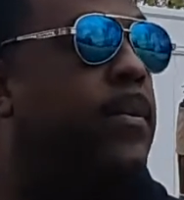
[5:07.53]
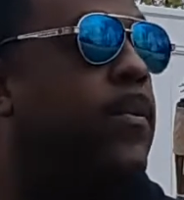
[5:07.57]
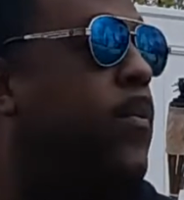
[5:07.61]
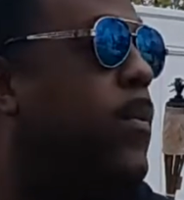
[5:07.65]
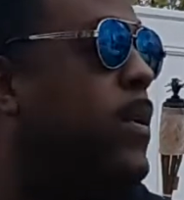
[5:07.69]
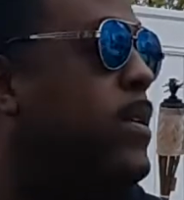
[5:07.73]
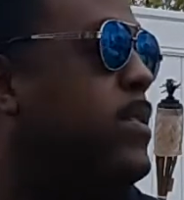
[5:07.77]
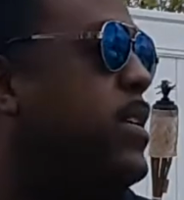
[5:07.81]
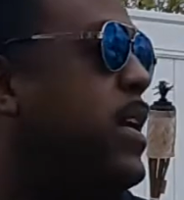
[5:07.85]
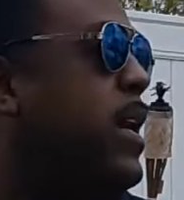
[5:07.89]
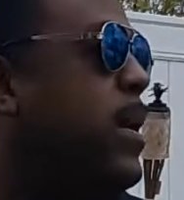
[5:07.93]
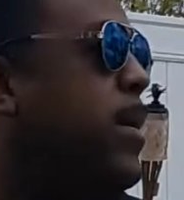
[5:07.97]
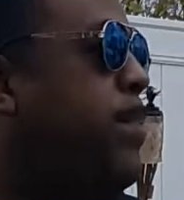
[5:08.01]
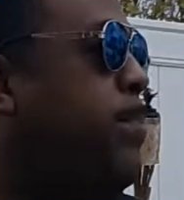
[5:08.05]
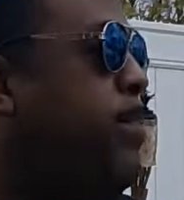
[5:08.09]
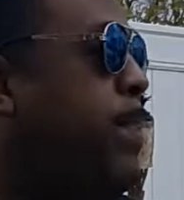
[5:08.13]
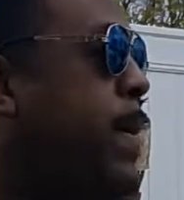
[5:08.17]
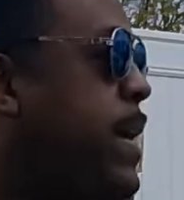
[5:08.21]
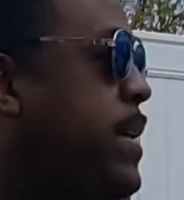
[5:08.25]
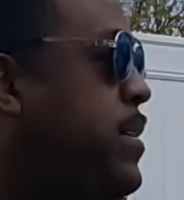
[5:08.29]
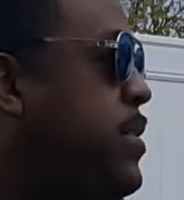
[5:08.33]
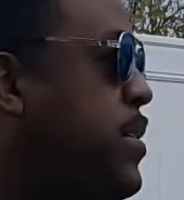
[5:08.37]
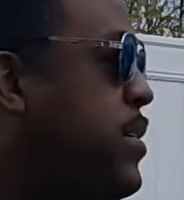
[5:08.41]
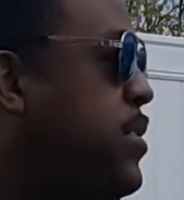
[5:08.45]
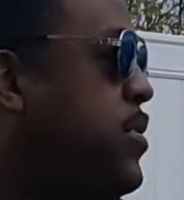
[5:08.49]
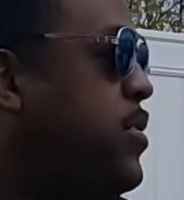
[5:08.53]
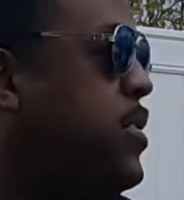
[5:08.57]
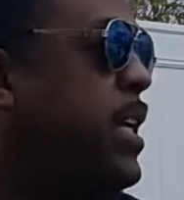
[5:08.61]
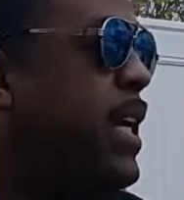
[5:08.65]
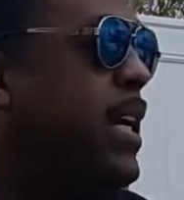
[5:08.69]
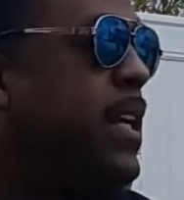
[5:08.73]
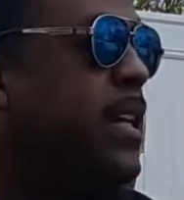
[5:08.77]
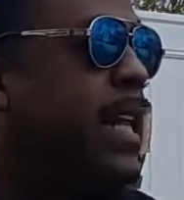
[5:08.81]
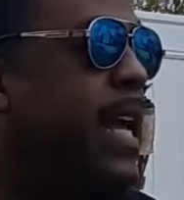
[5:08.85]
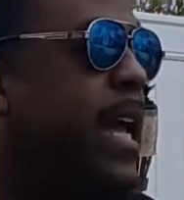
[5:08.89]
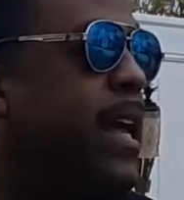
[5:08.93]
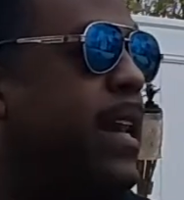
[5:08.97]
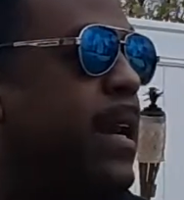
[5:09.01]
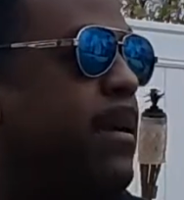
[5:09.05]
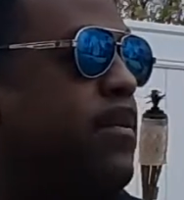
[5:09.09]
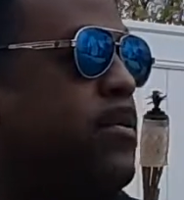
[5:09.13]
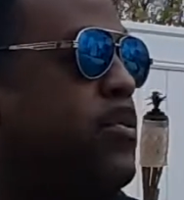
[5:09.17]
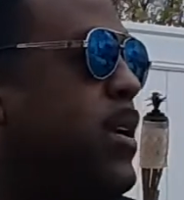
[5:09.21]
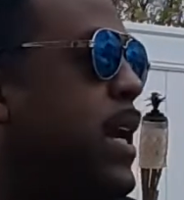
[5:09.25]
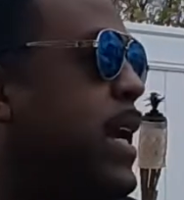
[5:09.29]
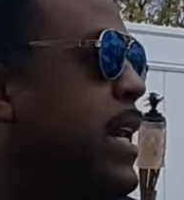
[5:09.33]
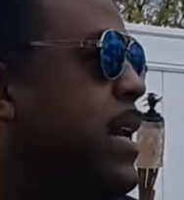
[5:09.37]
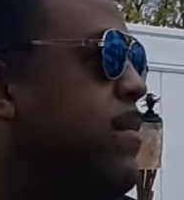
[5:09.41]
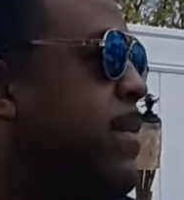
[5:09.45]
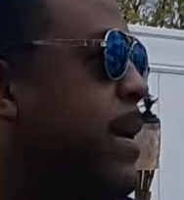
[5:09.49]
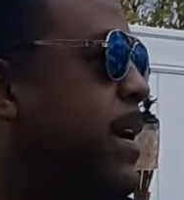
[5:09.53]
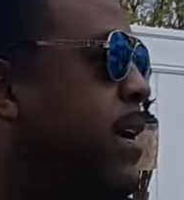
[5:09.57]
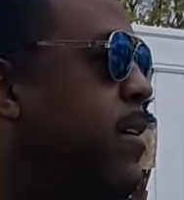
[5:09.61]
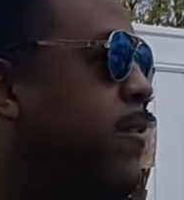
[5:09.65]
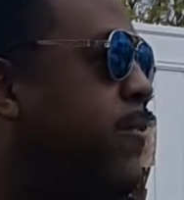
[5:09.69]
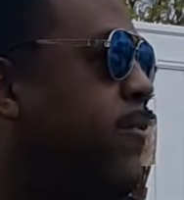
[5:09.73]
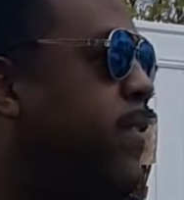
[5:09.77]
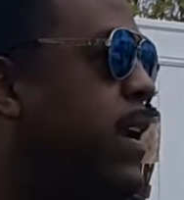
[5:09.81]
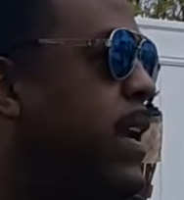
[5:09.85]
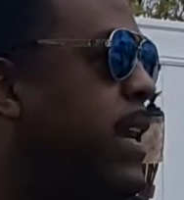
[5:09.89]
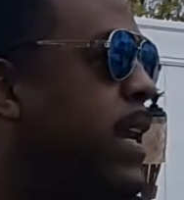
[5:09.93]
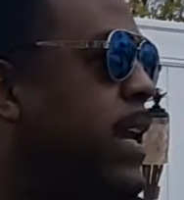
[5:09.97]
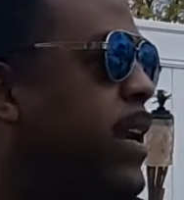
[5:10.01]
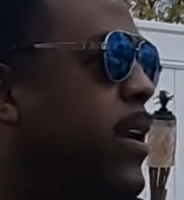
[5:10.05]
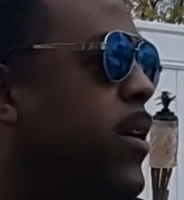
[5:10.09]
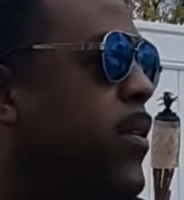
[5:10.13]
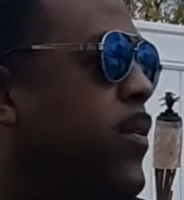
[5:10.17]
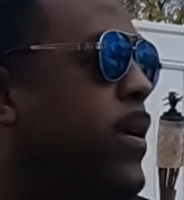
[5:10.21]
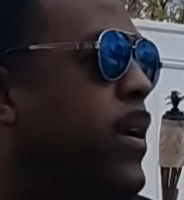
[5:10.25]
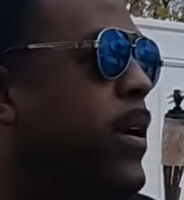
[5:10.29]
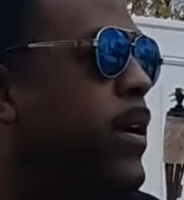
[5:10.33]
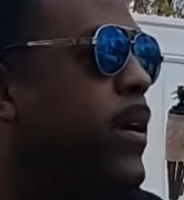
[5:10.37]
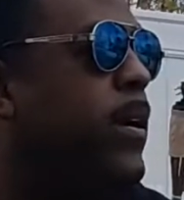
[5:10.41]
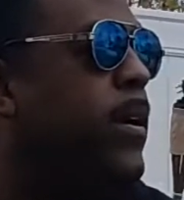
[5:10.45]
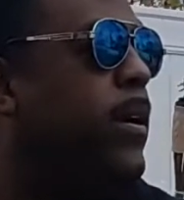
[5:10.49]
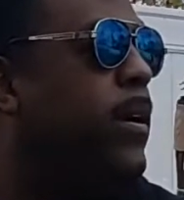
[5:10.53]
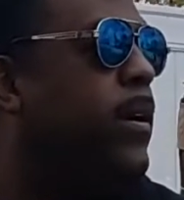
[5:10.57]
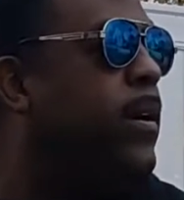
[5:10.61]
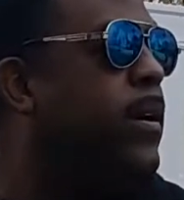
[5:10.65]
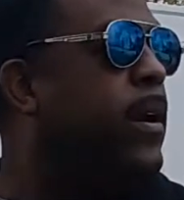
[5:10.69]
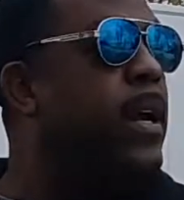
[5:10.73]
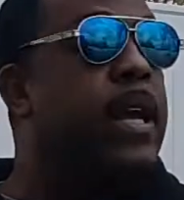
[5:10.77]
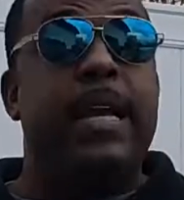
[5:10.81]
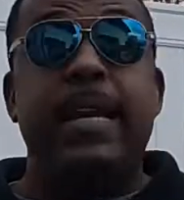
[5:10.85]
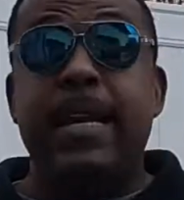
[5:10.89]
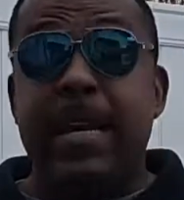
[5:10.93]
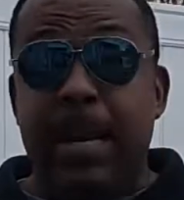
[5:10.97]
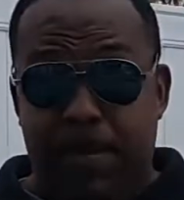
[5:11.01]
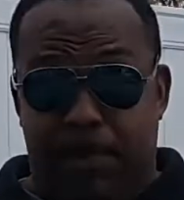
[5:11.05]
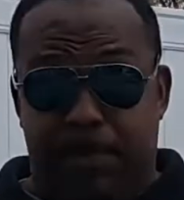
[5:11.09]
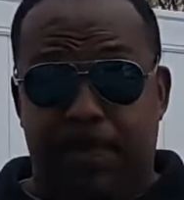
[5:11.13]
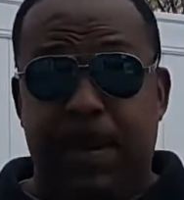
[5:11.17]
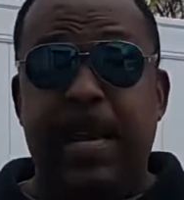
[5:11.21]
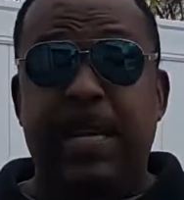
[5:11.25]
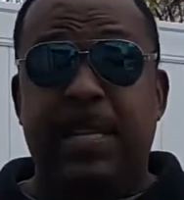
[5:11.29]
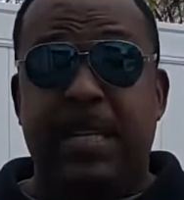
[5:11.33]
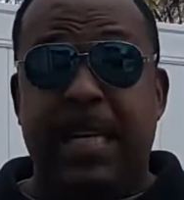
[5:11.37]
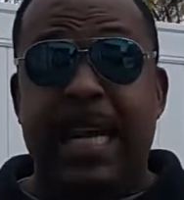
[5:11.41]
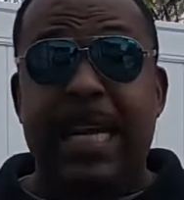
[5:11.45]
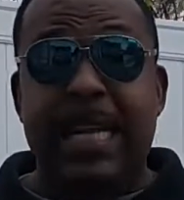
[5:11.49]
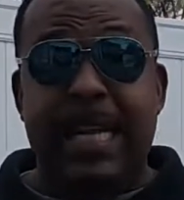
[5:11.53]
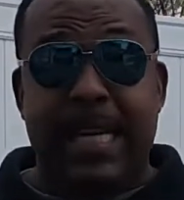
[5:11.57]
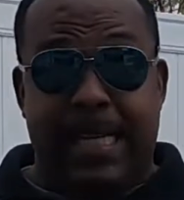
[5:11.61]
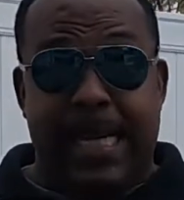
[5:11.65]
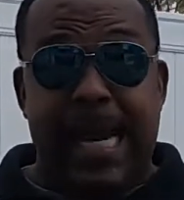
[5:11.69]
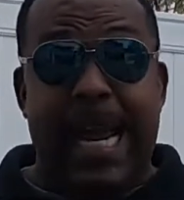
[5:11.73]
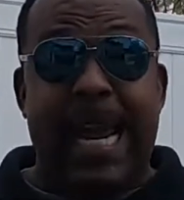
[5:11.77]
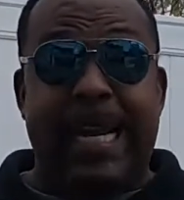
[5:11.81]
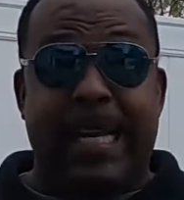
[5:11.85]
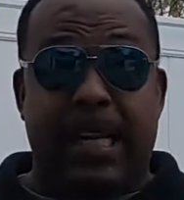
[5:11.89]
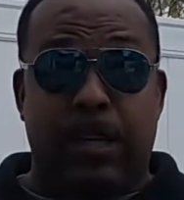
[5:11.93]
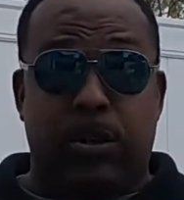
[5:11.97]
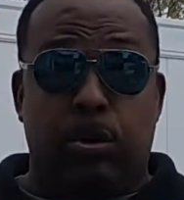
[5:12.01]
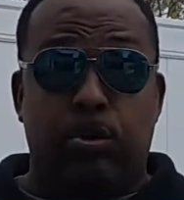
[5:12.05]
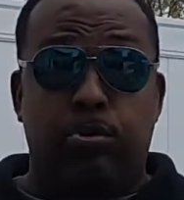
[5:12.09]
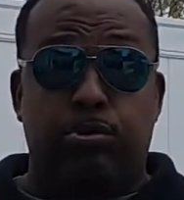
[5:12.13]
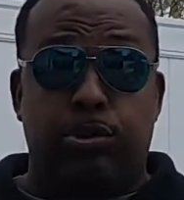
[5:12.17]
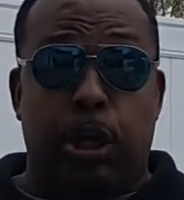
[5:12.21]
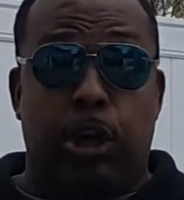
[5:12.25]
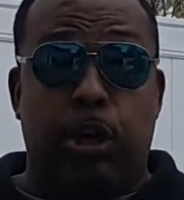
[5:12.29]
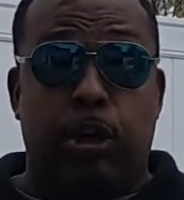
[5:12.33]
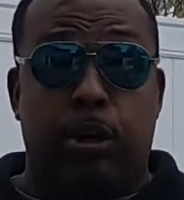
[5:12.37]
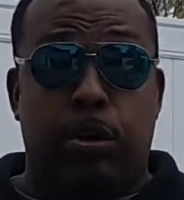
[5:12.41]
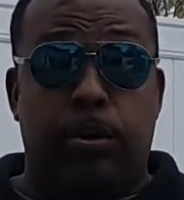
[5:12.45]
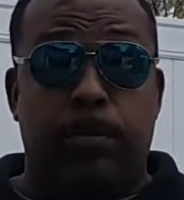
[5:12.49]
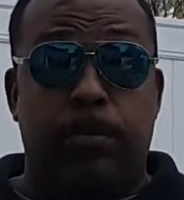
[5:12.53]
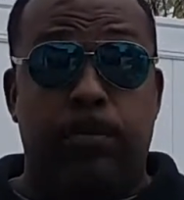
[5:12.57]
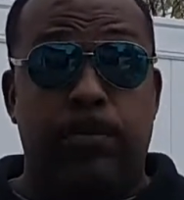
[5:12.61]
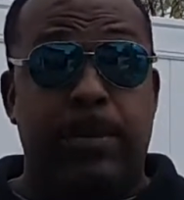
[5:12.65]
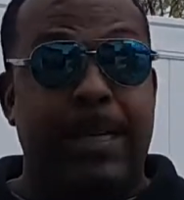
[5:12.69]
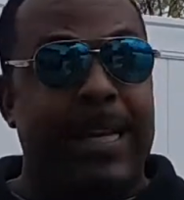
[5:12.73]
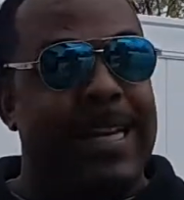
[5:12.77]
Would y'all bitches chill out? I'm trying to make a video here. And the bitch in the technical term,